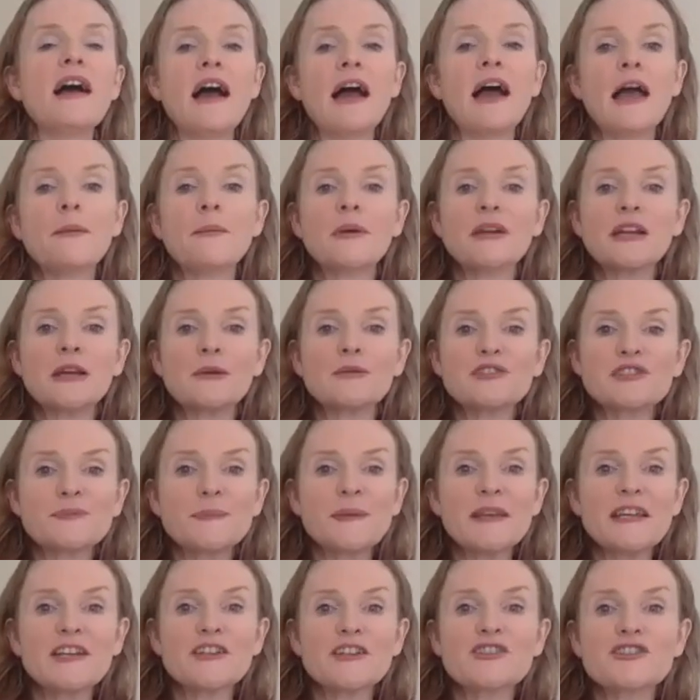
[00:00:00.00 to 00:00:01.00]
Um, and I was
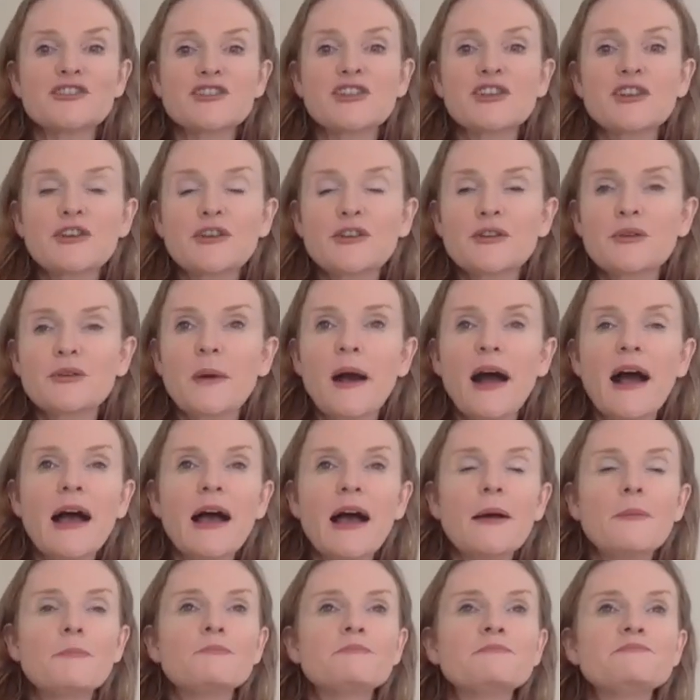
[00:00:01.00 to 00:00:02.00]
speaking to
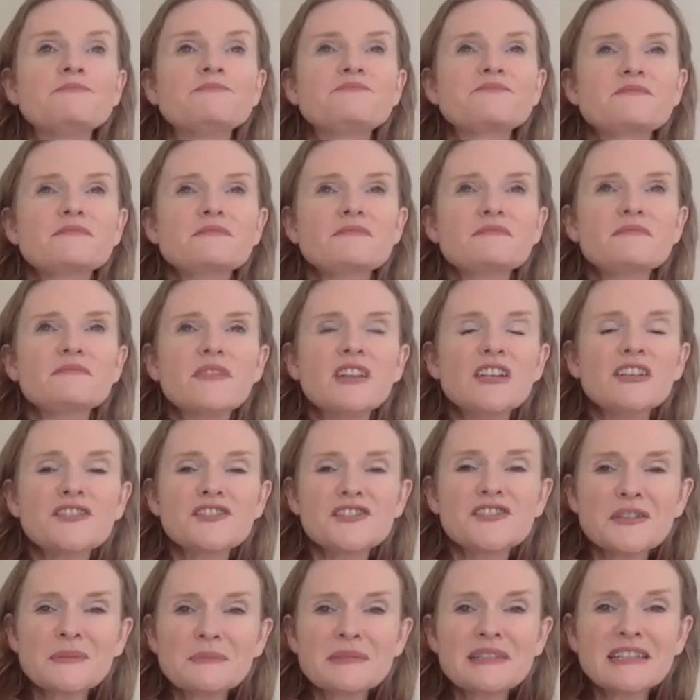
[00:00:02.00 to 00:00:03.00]
um,
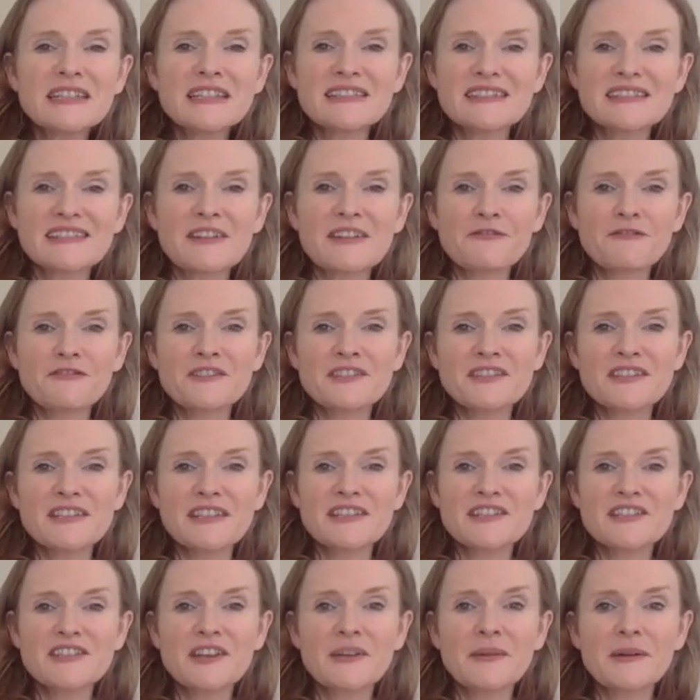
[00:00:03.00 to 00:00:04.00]
somebody in San
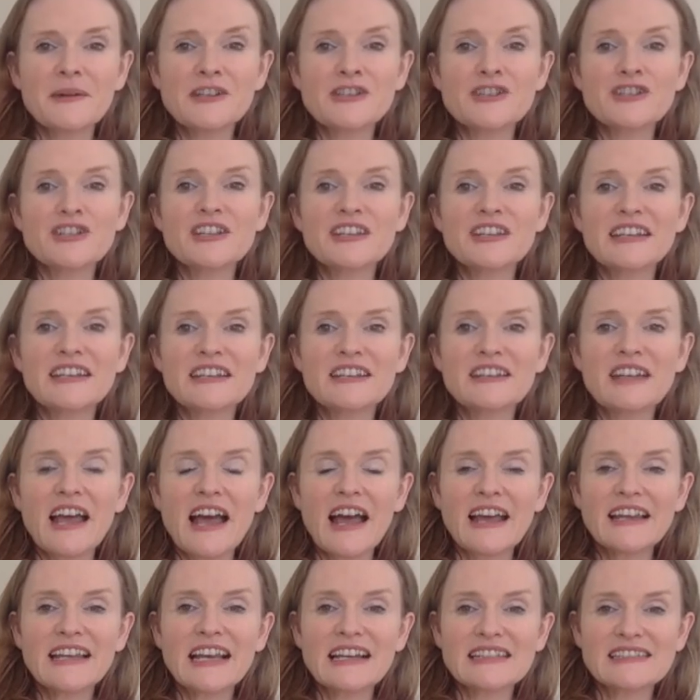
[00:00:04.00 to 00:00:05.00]
Francisco actually
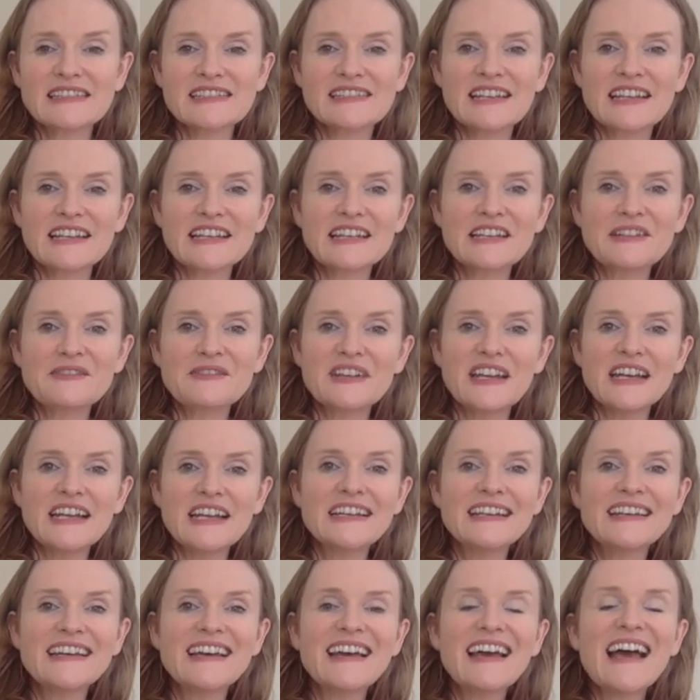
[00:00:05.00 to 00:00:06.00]
uh, yesterday
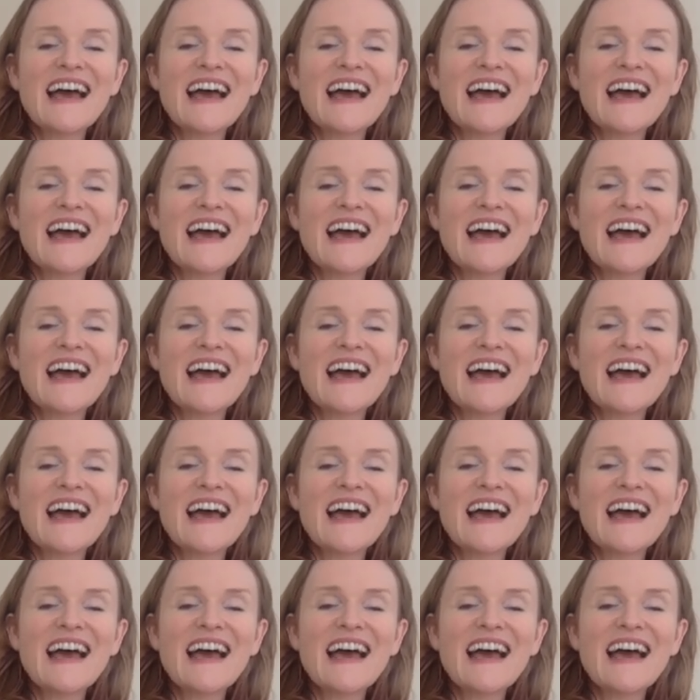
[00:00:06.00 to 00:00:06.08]
evening,